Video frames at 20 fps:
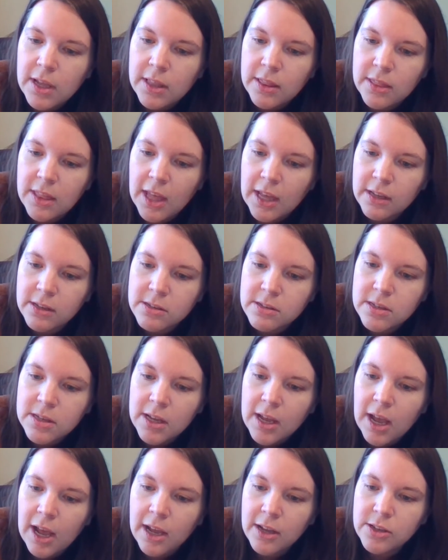Thanks.
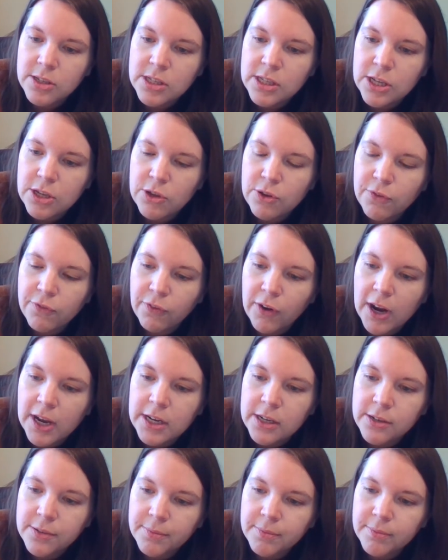I'll see you,
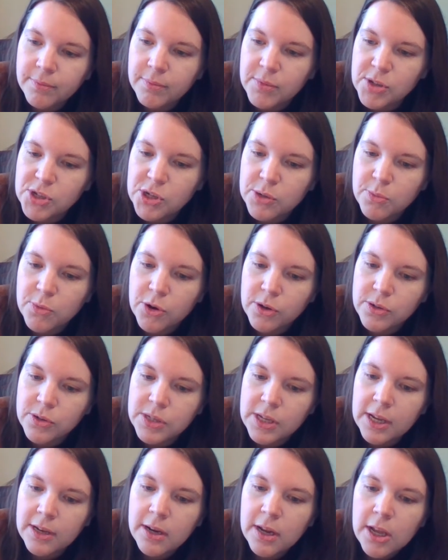friend, Mr. Morrow
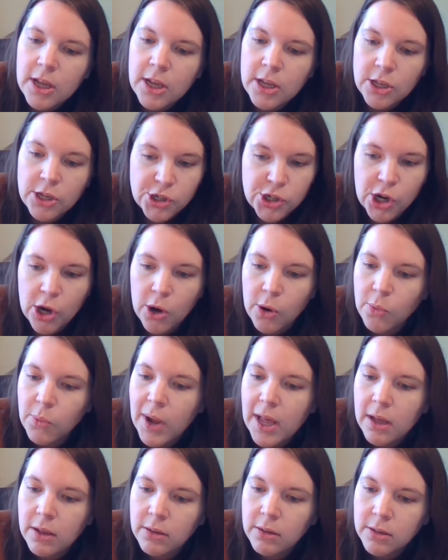said. You sure
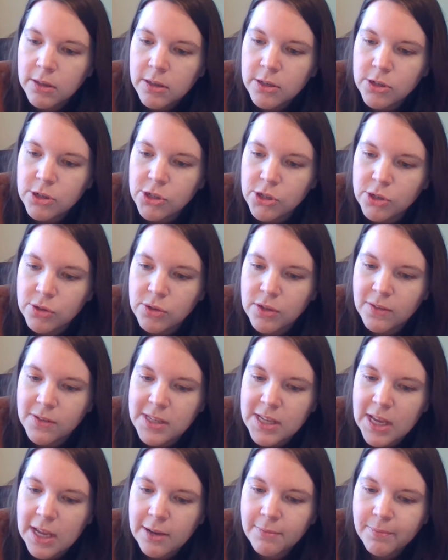will, Joseph
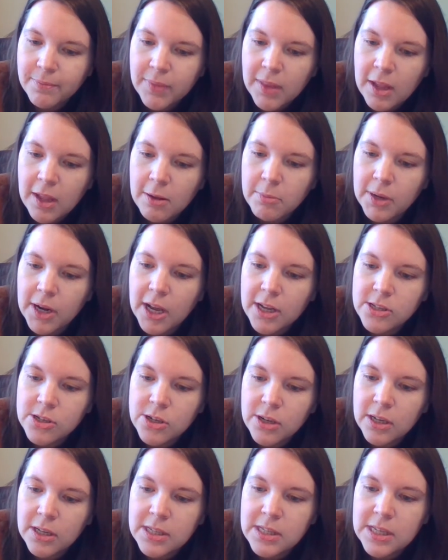said, but
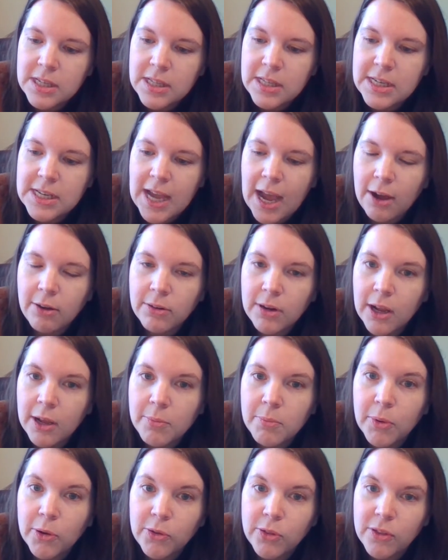Oscar could see the doubt
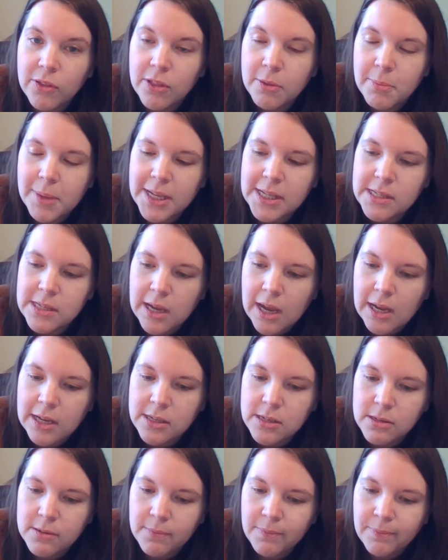in both of the men's
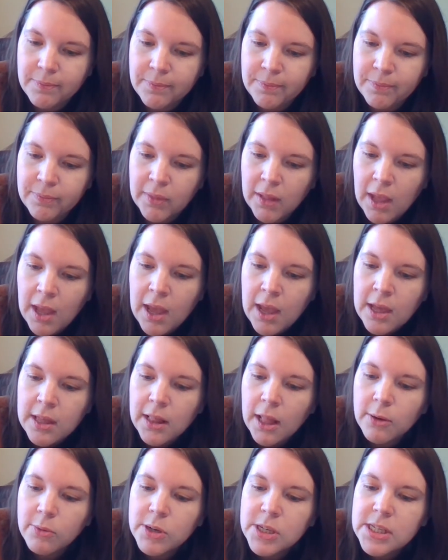eyes.
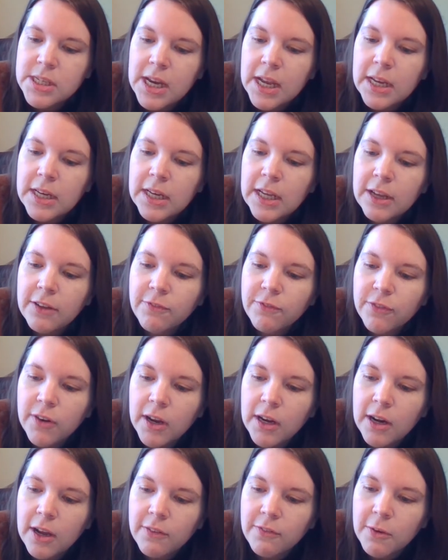They were standing in
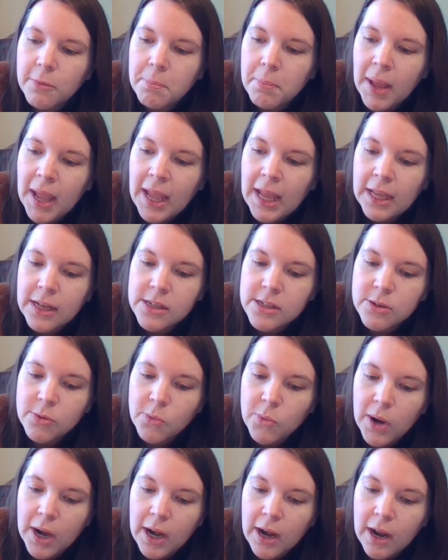front of a paint
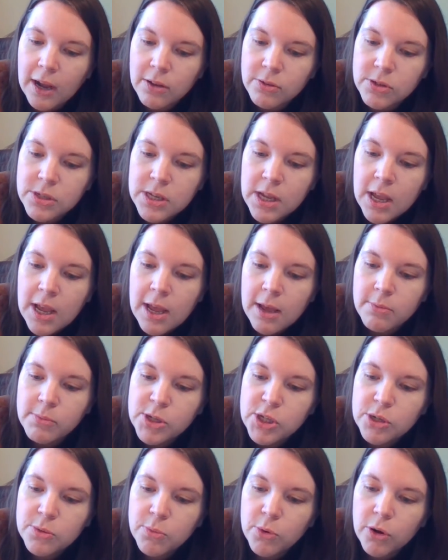warehouse, and
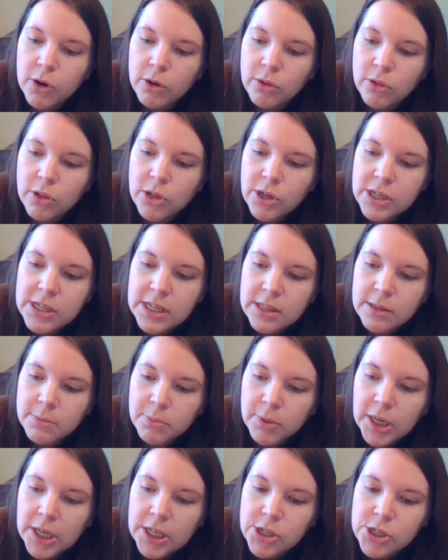Mr. Morrow looked at the
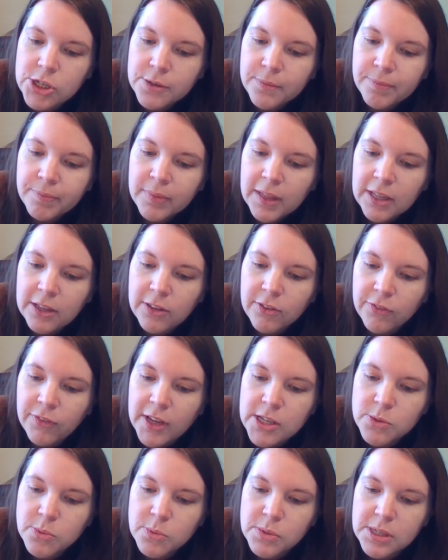bridge. His
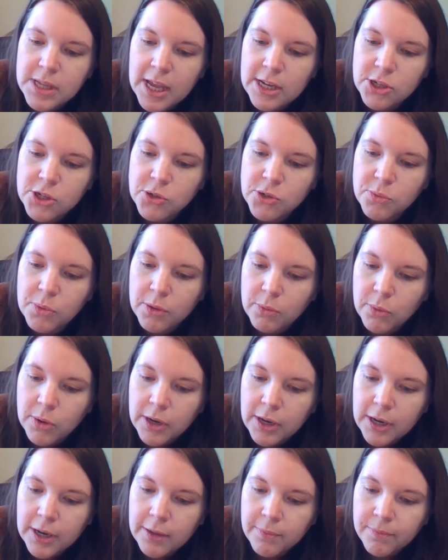face was etched with
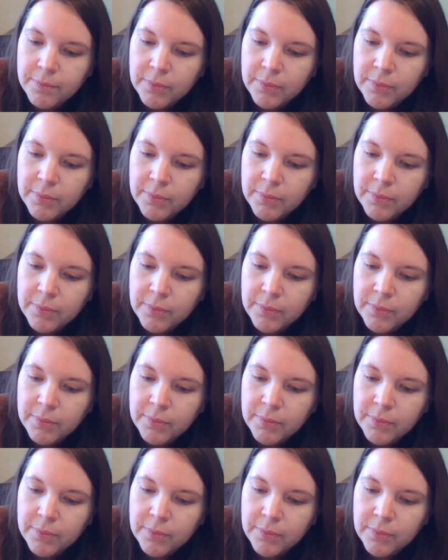worry.